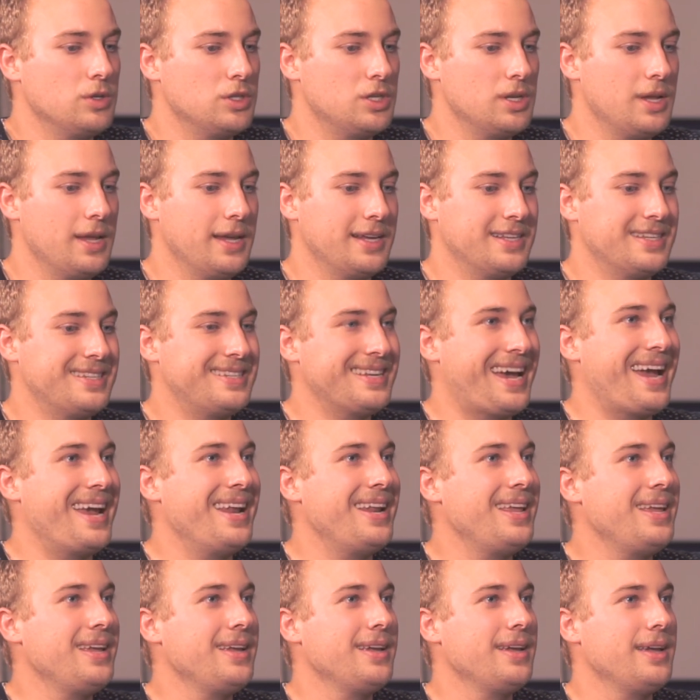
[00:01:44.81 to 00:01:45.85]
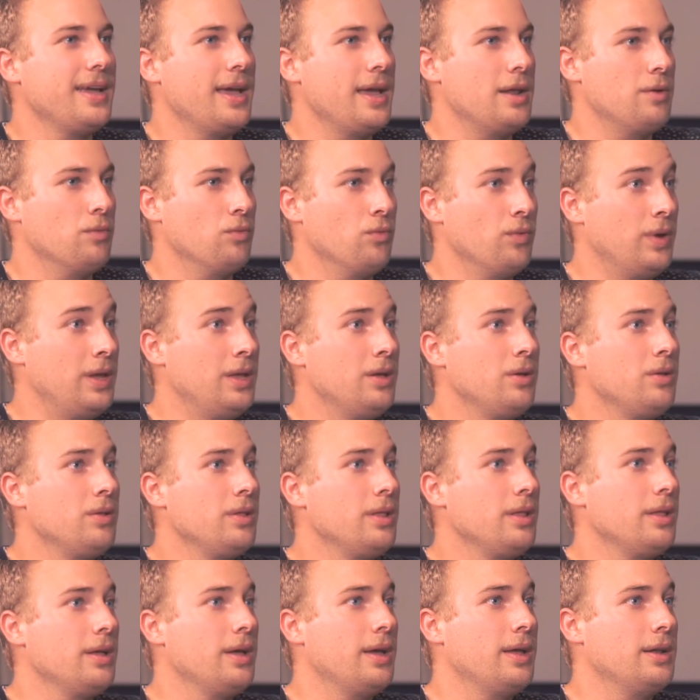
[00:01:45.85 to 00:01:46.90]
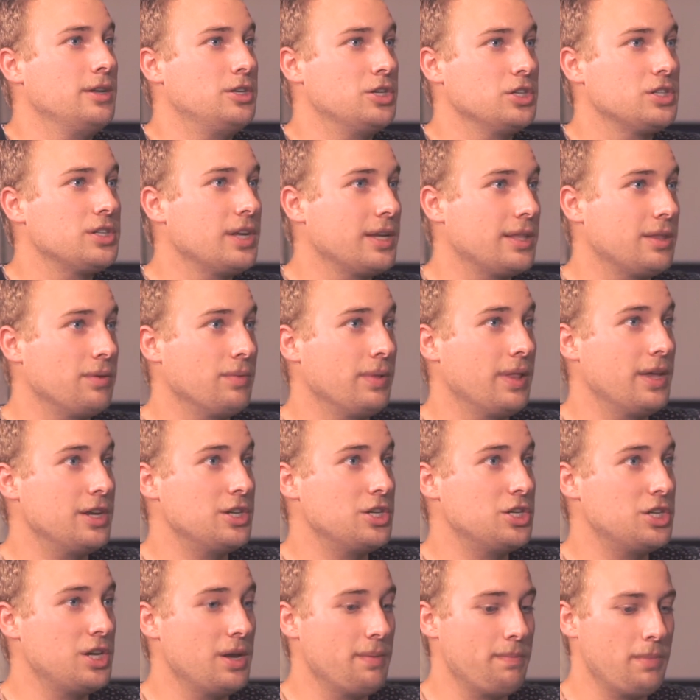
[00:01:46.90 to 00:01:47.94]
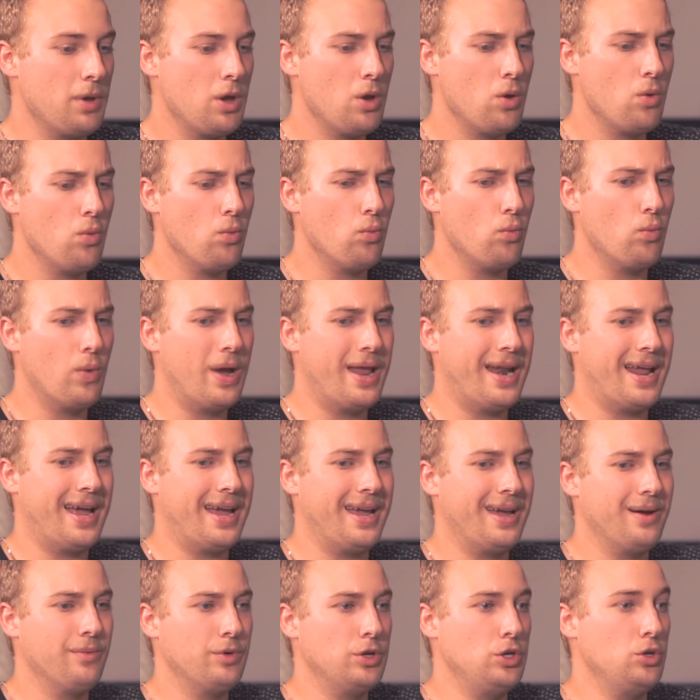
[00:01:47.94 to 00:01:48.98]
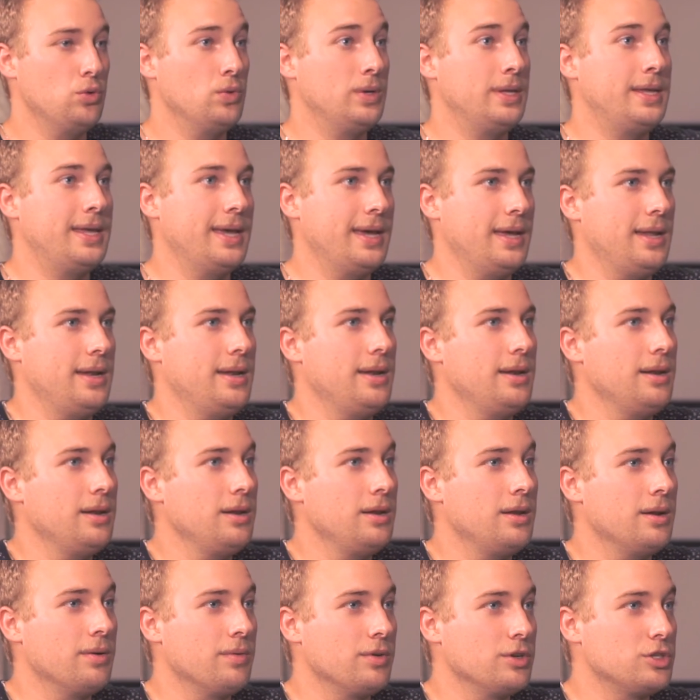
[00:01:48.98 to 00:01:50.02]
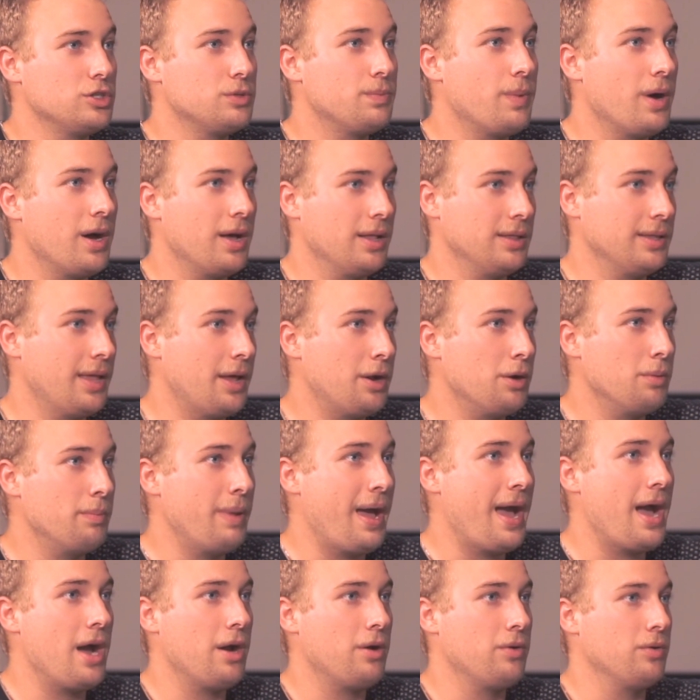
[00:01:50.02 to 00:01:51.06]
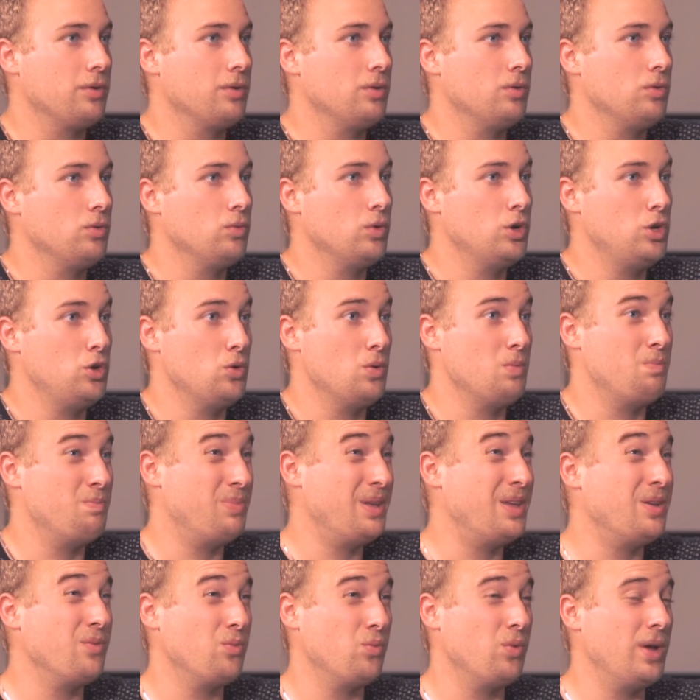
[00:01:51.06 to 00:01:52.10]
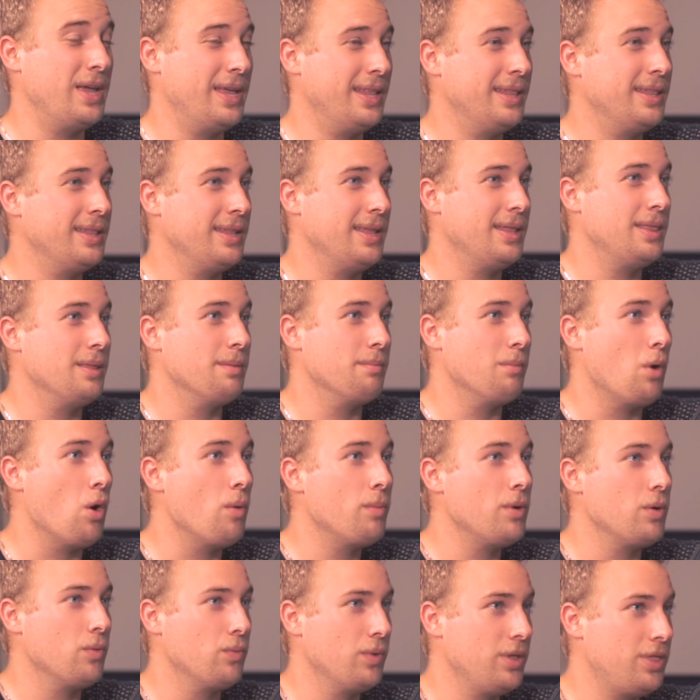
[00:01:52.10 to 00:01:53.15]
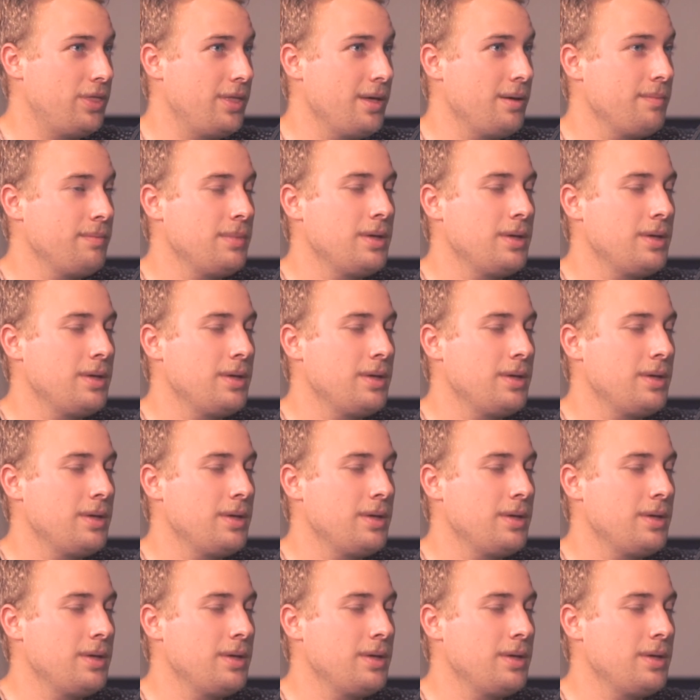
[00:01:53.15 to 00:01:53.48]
exciting and real, and just like the relationship when you would get a letter back or when you would be in the moment with them.